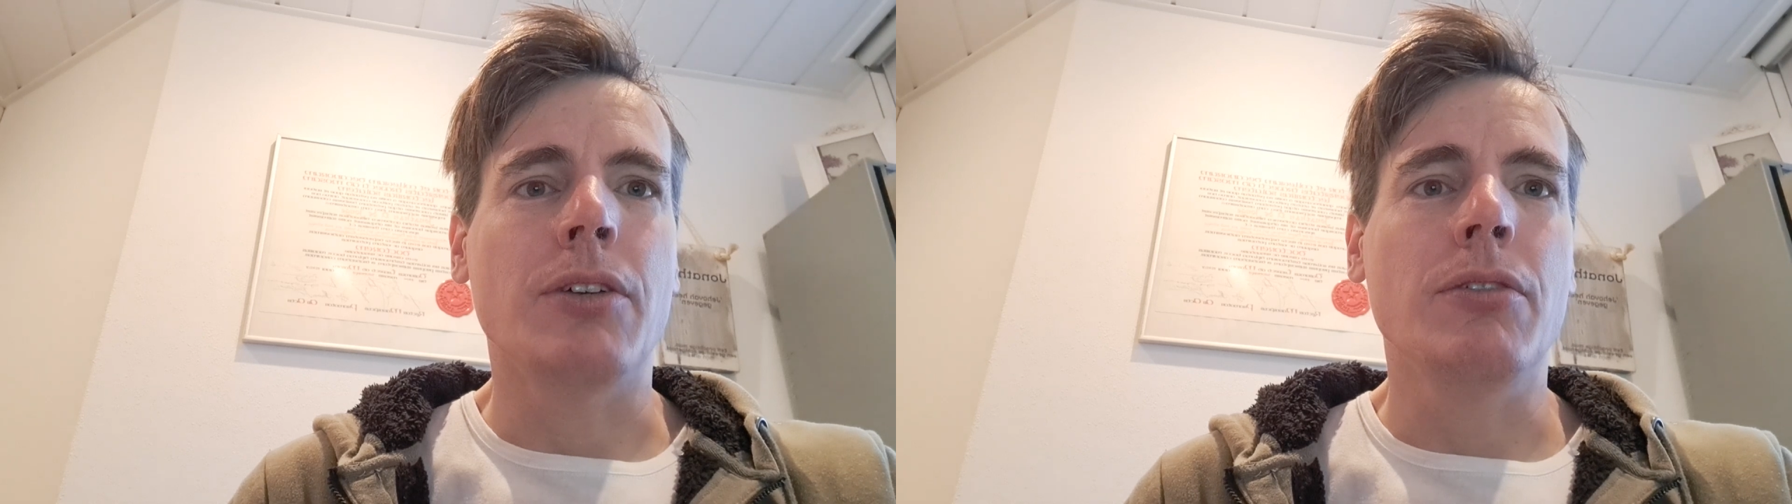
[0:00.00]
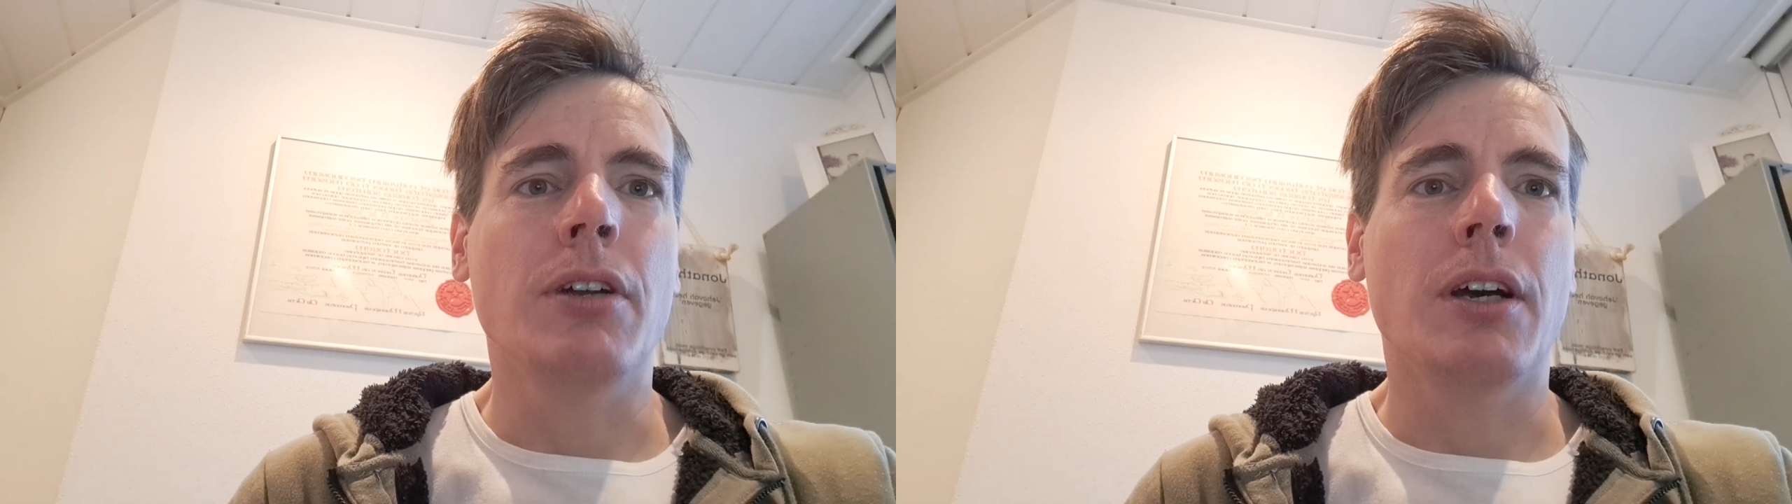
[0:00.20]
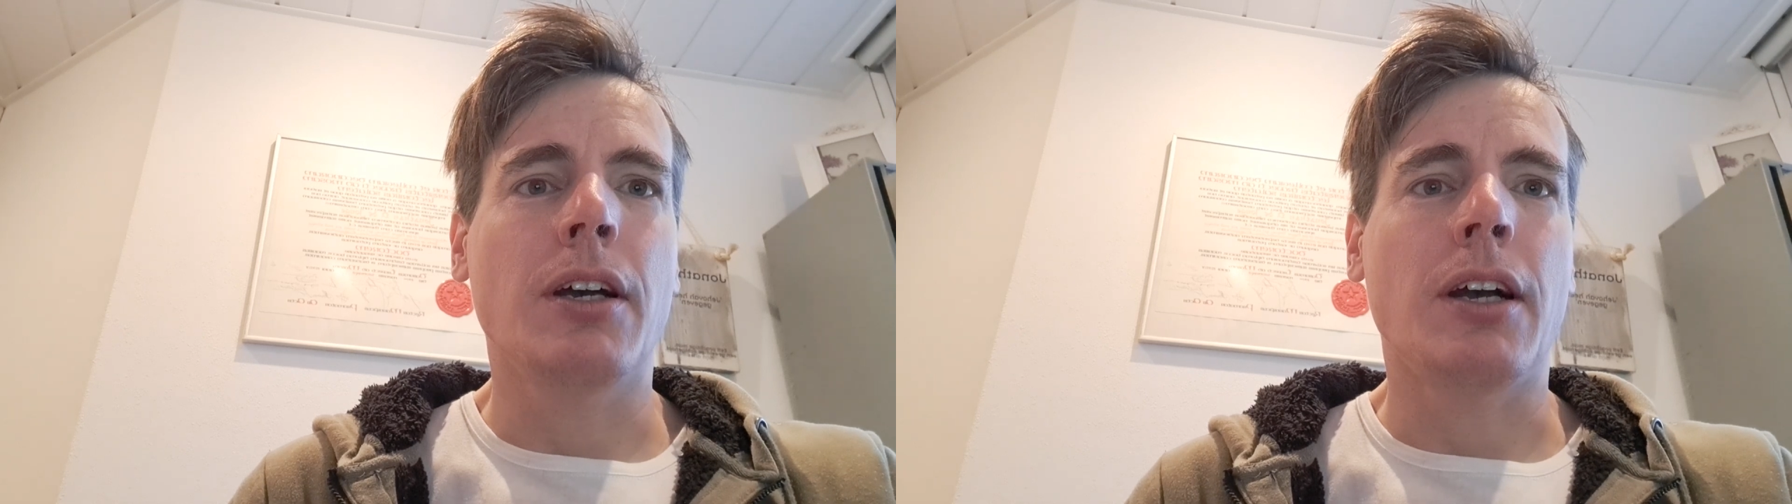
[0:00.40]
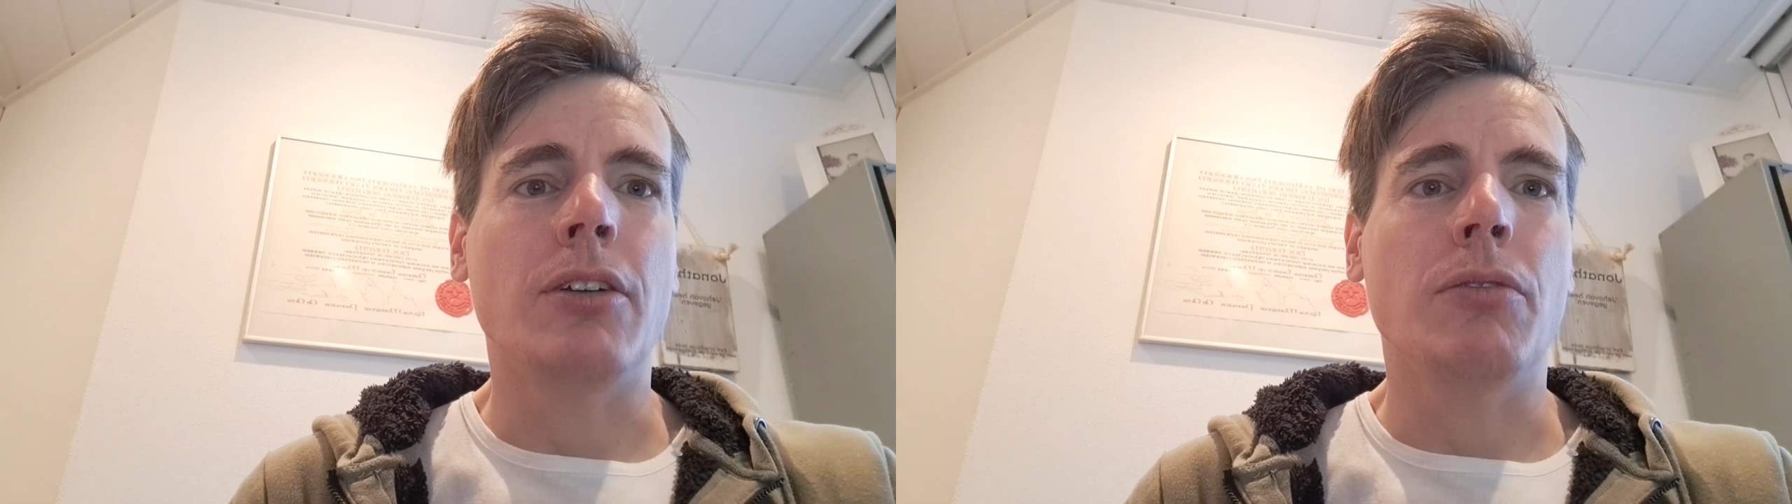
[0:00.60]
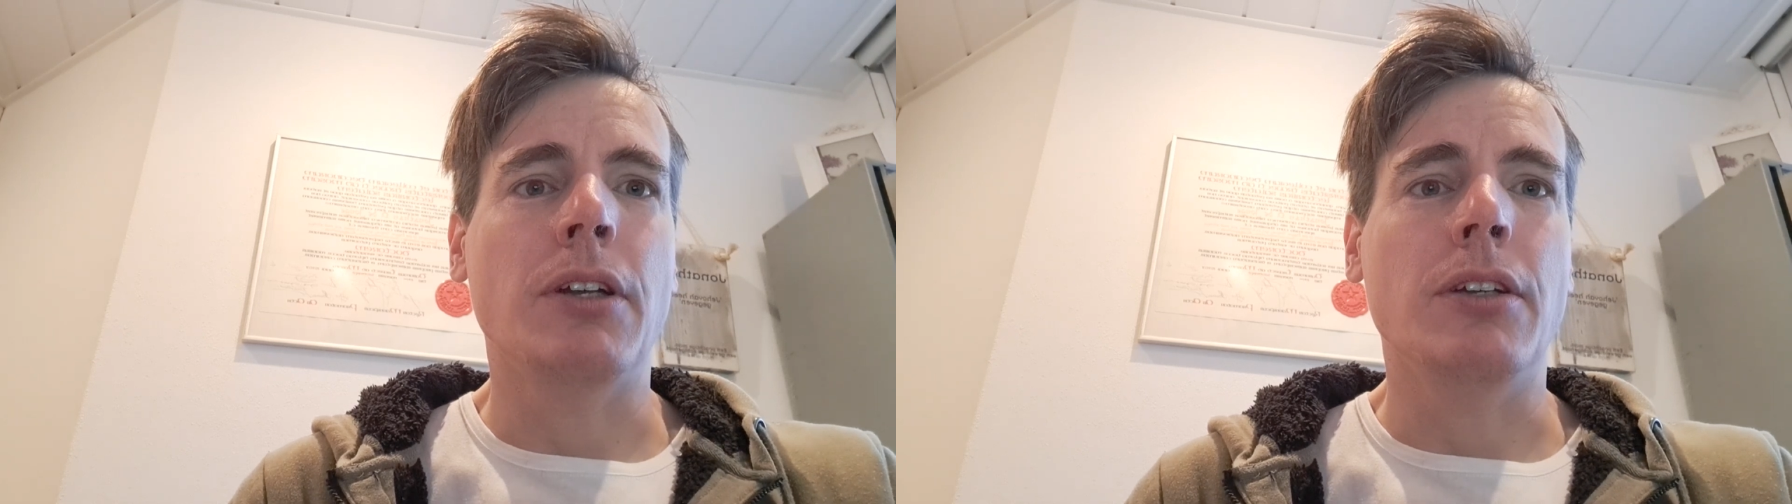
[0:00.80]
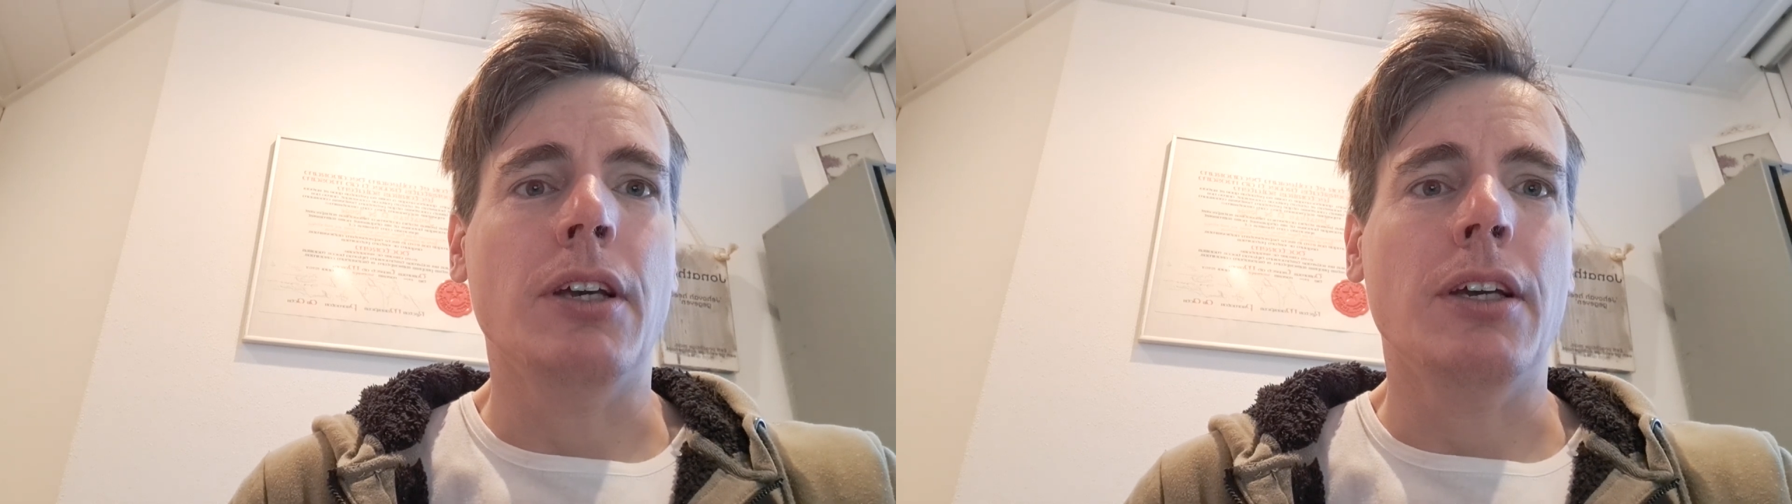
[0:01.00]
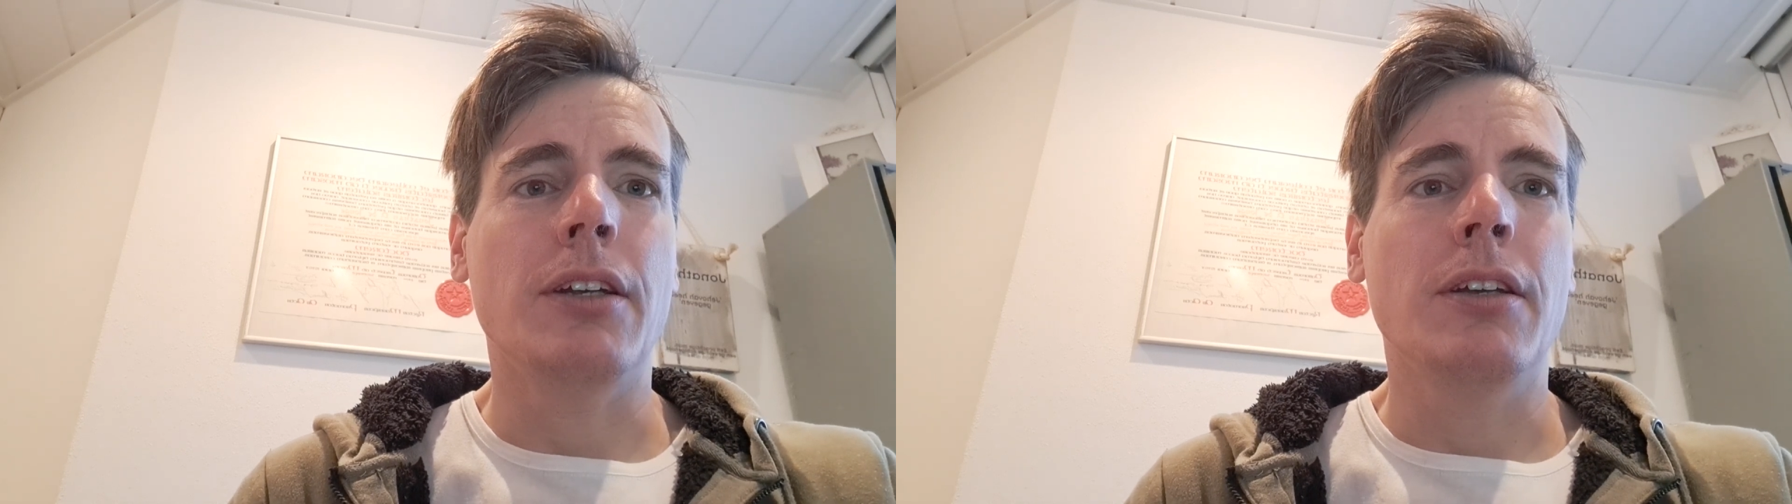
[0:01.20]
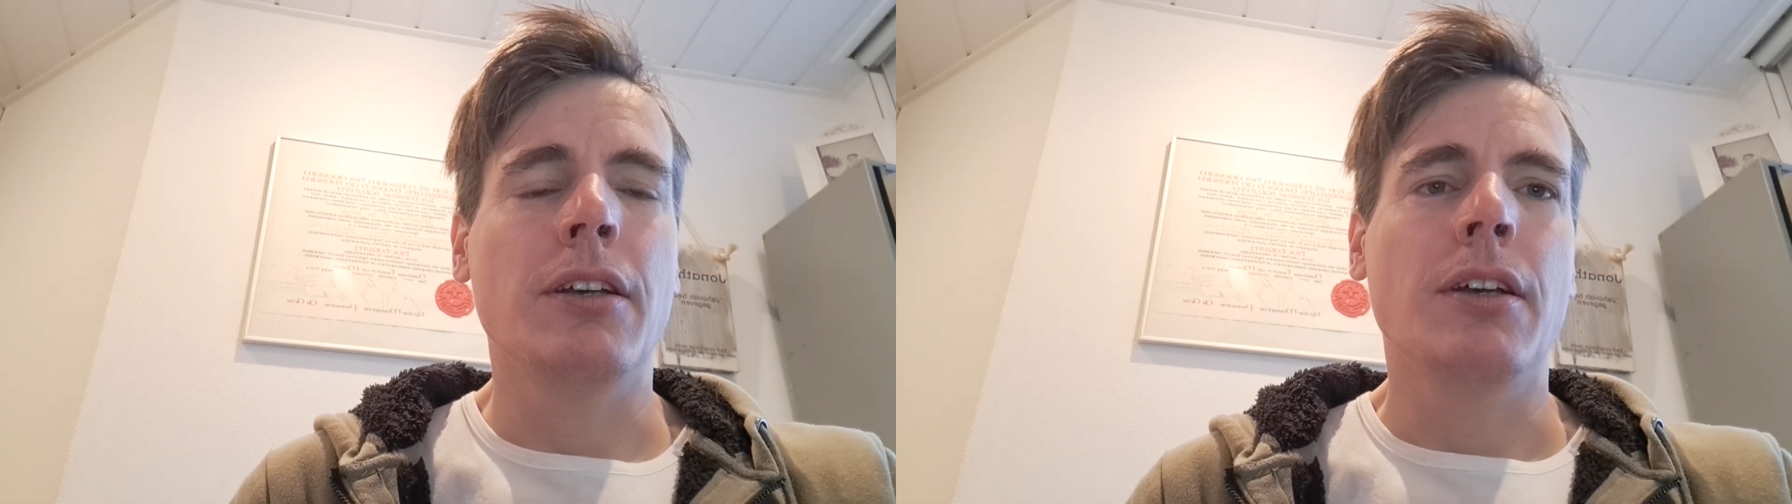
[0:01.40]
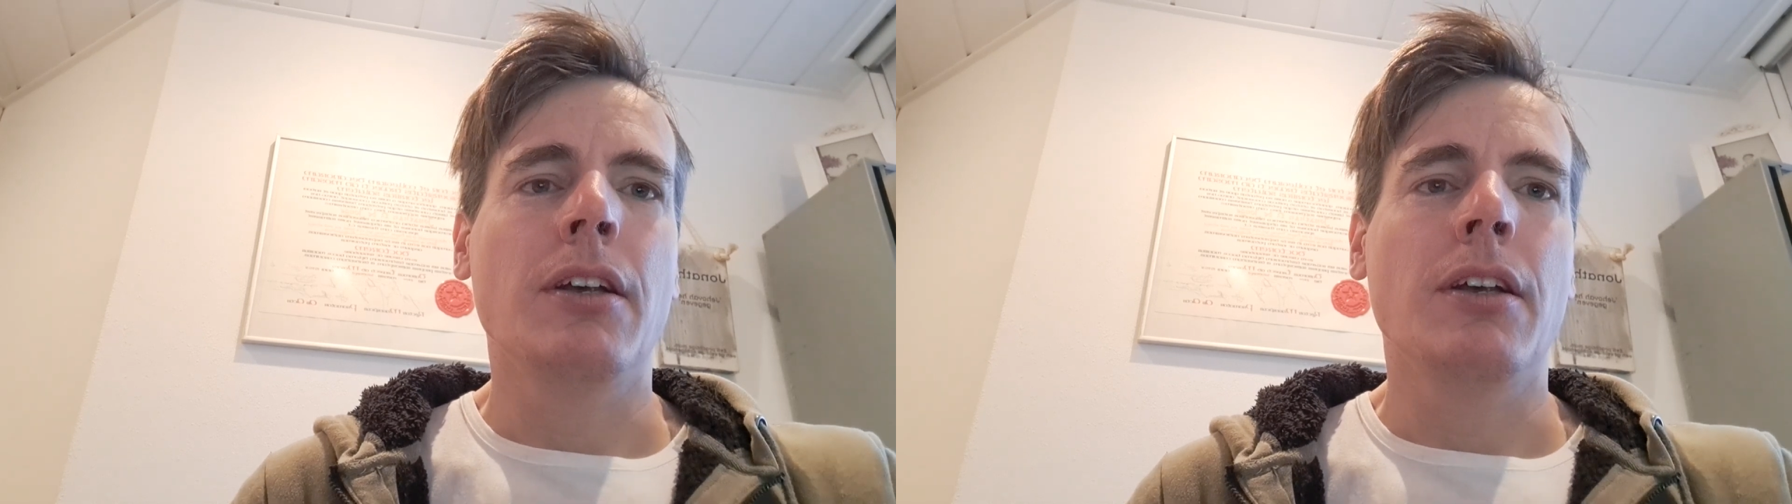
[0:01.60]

Hyundai i20N